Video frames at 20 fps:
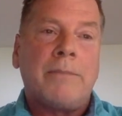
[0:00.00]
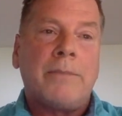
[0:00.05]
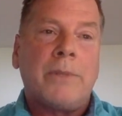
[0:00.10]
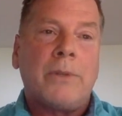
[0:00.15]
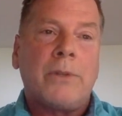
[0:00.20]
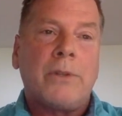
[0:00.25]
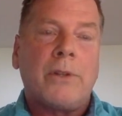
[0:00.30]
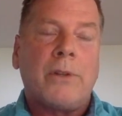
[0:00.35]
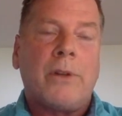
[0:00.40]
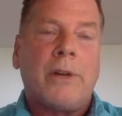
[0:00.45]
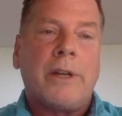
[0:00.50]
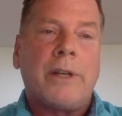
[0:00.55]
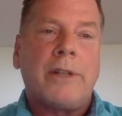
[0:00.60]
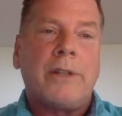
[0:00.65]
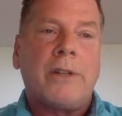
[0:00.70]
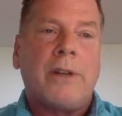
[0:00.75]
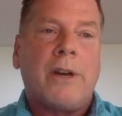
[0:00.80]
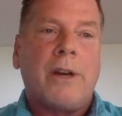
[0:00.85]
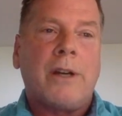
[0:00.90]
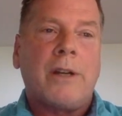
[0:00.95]
There's a lot of
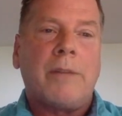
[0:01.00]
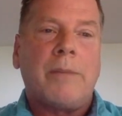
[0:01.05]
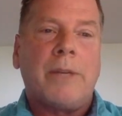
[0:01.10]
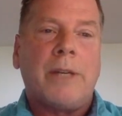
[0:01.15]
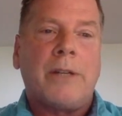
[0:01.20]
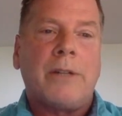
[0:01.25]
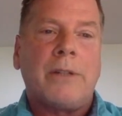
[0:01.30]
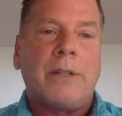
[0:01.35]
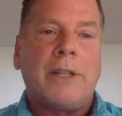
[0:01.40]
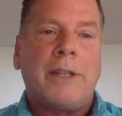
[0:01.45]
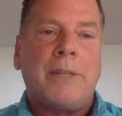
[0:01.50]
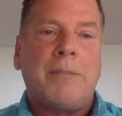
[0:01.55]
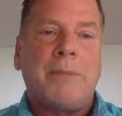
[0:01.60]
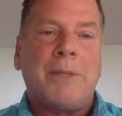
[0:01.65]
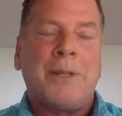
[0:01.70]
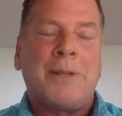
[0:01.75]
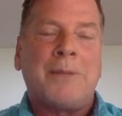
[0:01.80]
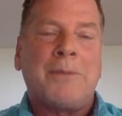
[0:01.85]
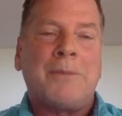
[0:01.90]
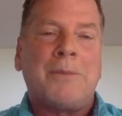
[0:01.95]
talk about
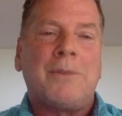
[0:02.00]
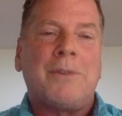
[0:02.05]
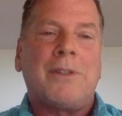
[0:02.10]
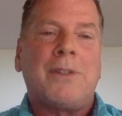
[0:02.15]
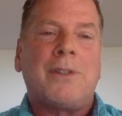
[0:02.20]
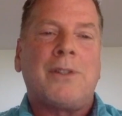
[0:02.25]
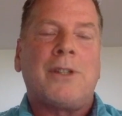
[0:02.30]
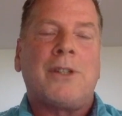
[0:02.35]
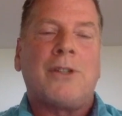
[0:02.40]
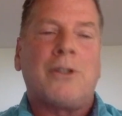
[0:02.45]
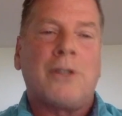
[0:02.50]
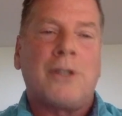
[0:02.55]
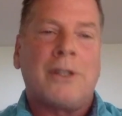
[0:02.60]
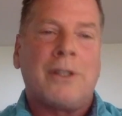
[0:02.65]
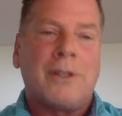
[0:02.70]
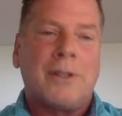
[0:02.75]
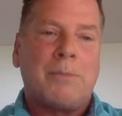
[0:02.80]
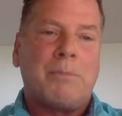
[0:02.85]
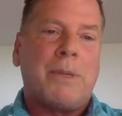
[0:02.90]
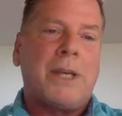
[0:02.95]
keeping
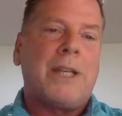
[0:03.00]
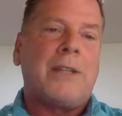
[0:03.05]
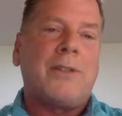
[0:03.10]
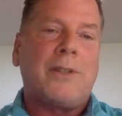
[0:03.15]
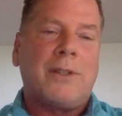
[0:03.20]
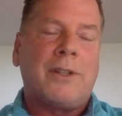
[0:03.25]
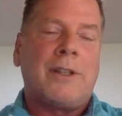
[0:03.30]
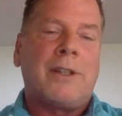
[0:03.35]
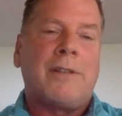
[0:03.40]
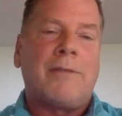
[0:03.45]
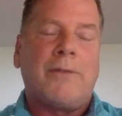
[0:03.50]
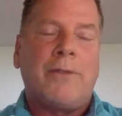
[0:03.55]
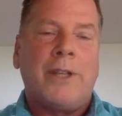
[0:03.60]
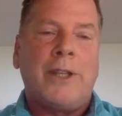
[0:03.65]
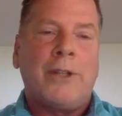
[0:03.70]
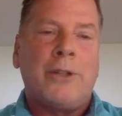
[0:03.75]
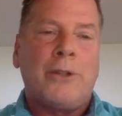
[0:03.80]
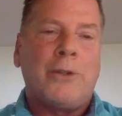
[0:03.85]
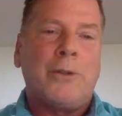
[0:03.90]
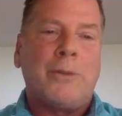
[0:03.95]
decisions based in the
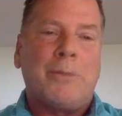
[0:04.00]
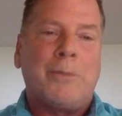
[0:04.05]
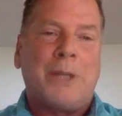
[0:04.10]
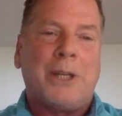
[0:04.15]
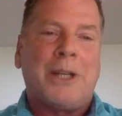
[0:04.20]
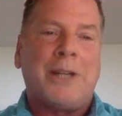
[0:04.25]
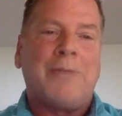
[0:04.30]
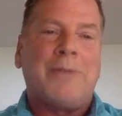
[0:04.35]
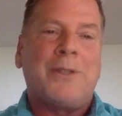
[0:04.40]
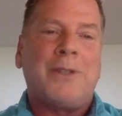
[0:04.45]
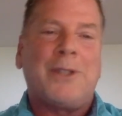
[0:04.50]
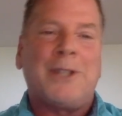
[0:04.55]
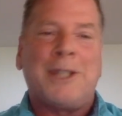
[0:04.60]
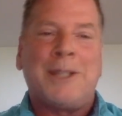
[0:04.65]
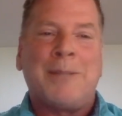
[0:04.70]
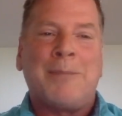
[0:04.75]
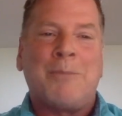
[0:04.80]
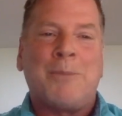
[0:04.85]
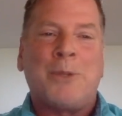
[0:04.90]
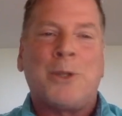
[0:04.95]
field, but I've
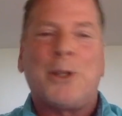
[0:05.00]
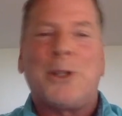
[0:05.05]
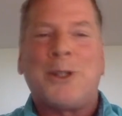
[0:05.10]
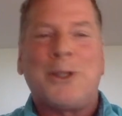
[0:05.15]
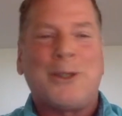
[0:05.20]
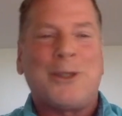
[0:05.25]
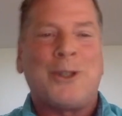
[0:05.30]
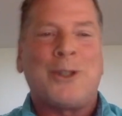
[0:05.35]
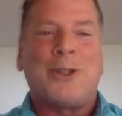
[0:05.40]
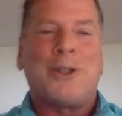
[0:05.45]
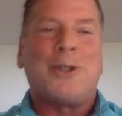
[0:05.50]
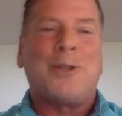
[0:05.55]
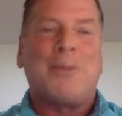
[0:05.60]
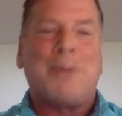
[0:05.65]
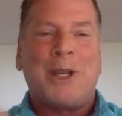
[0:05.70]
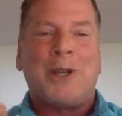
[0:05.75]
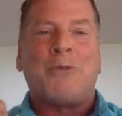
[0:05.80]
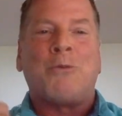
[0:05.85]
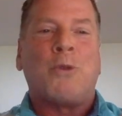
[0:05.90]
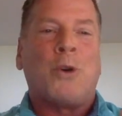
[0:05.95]
seen more decisions
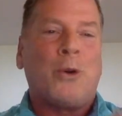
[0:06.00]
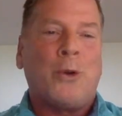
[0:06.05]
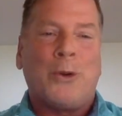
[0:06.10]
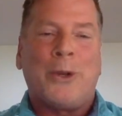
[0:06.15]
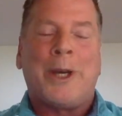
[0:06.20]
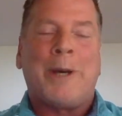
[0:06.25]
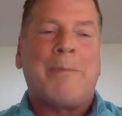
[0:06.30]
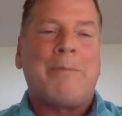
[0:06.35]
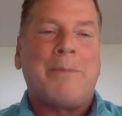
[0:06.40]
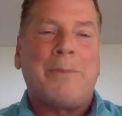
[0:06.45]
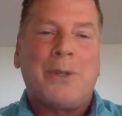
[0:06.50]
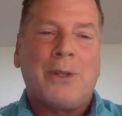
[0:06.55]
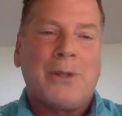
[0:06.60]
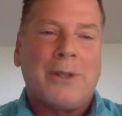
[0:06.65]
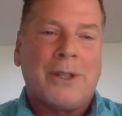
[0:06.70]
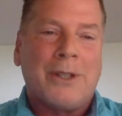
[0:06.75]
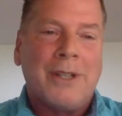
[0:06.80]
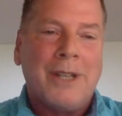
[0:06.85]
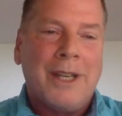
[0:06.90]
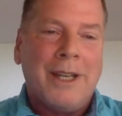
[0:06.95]
being rolled up
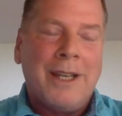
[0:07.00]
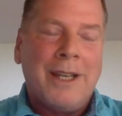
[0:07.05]
to